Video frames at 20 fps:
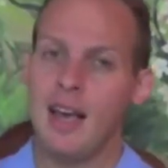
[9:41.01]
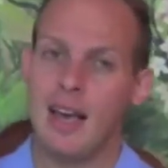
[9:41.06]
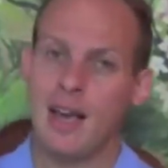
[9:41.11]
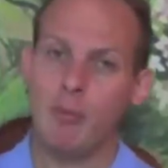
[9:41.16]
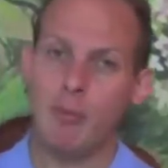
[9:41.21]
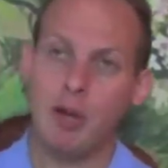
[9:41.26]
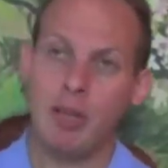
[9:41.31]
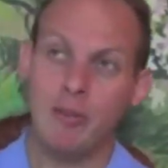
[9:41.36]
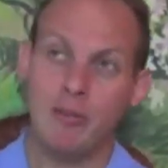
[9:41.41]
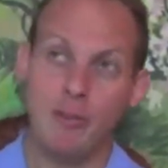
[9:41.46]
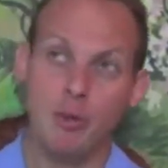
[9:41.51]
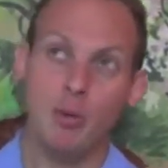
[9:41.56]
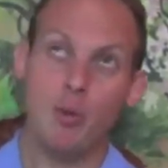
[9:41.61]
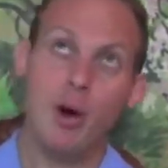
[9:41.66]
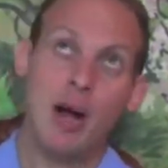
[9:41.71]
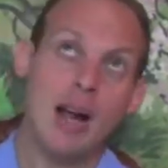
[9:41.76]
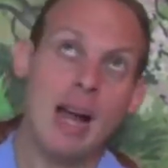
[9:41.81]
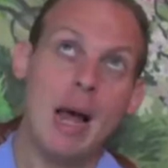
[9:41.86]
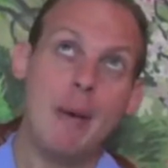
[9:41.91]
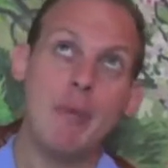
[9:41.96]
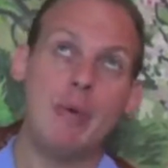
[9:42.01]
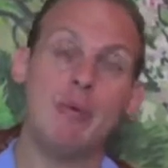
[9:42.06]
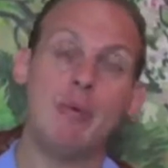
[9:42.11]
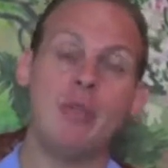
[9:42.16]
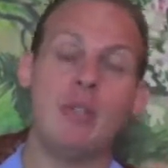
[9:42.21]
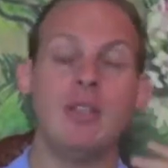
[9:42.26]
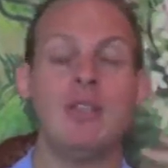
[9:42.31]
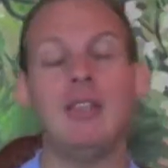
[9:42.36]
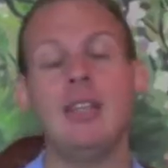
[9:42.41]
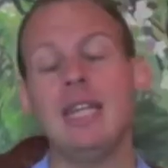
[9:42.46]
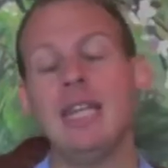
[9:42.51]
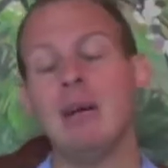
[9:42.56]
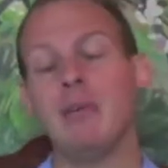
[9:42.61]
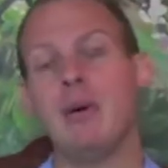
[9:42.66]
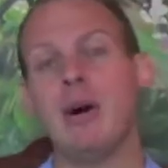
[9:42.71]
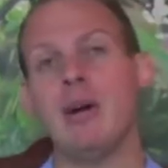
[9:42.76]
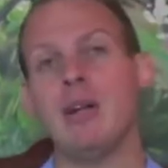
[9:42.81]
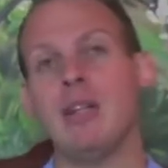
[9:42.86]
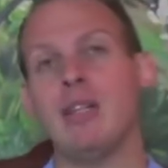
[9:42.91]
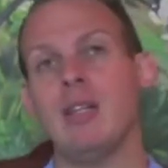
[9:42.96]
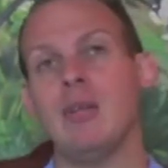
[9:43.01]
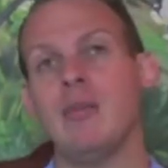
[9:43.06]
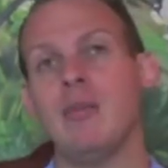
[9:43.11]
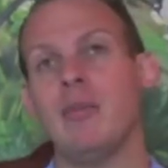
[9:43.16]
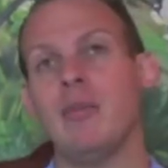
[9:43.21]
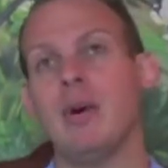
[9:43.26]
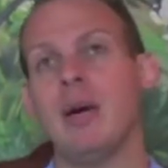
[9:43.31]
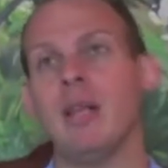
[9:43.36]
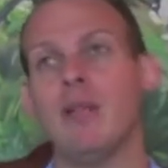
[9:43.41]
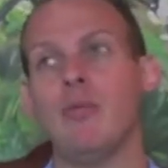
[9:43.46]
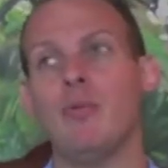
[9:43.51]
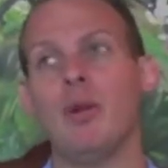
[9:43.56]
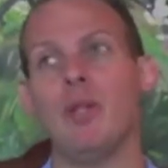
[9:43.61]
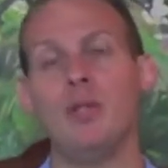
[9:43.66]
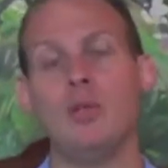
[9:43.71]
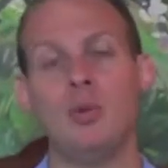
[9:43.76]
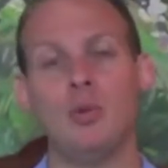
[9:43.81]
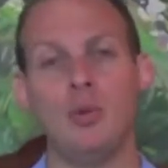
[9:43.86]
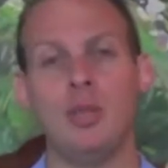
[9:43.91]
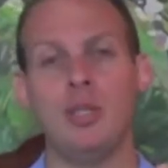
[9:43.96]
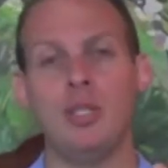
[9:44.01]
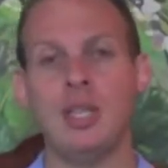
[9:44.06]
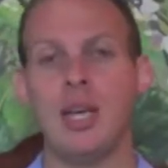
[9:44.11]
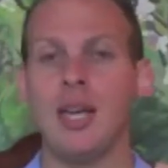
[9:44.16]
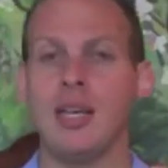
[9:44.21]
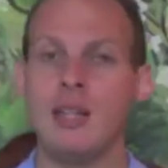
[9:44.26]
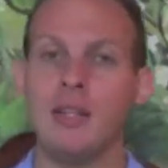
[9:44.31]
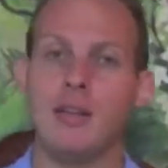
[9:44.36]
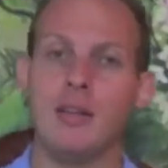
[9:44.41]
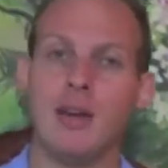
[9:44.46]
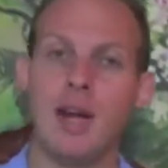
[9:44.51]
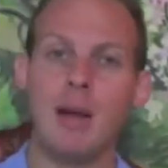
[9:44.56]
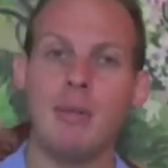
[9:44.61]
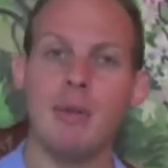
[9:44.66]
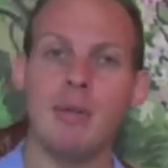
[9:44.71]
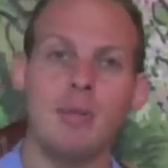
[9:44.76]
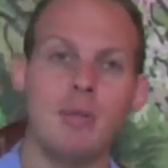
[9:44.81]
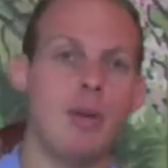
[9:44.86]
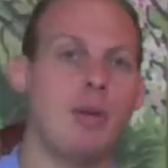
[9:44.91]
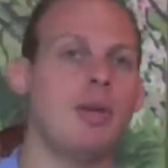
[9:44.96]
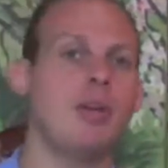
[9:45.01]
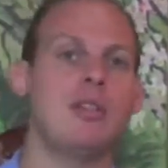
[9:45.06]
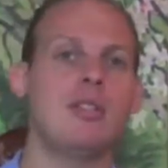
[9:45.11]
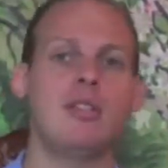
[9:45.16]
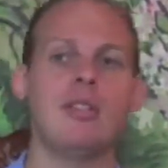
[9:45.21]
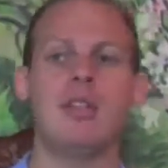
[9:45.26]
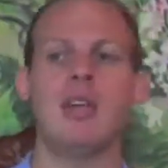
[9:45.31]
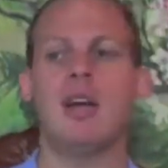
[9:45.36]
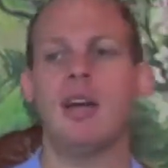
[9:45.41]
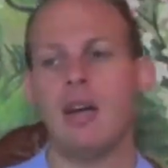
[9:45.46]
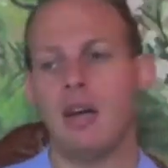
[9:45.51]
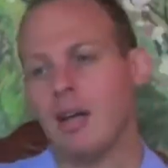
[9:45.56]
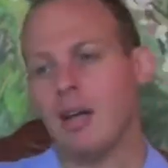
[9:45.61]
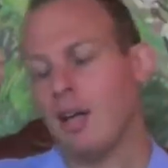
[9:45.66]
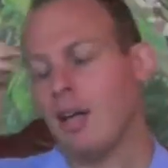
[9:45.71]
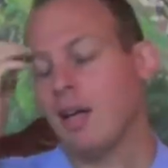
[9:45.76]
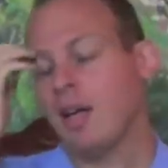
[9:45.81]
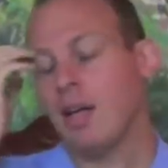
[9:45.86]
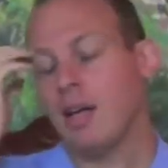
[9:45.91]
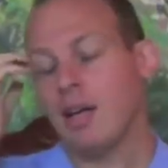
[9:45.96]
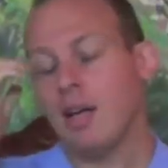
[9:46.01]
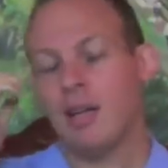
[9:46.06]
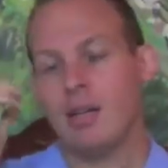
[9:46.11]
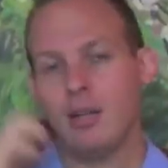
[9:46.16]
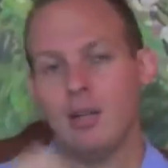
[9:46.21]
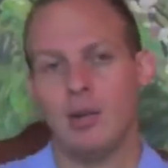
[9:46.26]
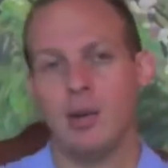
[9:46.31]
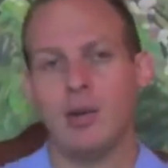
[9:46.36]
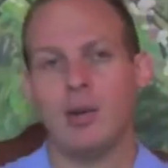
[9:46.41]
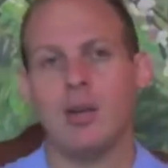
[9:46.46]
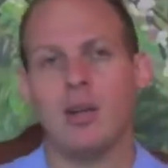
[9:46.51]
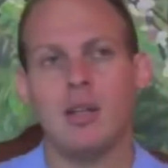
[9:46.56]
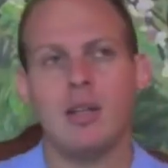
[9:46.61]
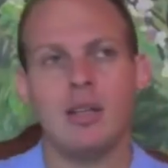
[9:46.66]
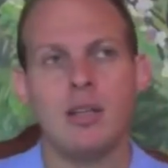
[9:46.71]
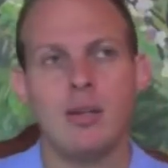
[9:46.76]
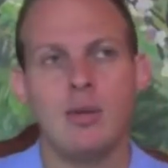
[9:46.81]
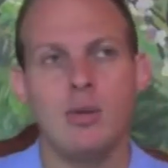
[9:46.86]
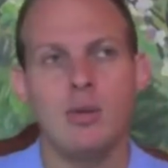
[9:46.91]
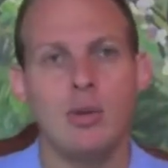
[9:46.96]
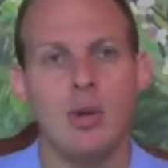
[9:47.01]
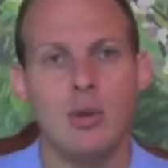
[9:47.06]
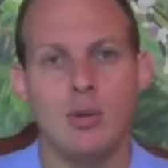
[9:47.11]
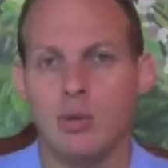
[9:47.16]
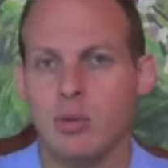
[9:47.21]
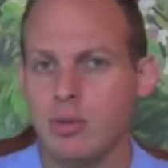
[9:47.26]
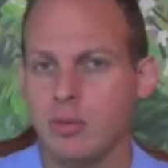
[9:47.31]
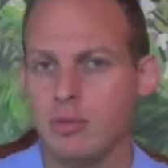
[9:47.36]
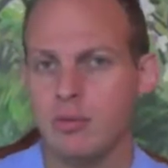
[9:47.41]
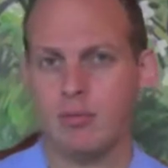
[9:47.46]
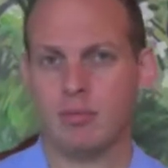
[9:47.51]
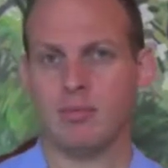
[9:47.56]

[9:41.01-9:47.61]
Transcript: And if you are happy with it, think about it. But once you do decide, grab it, because who knows?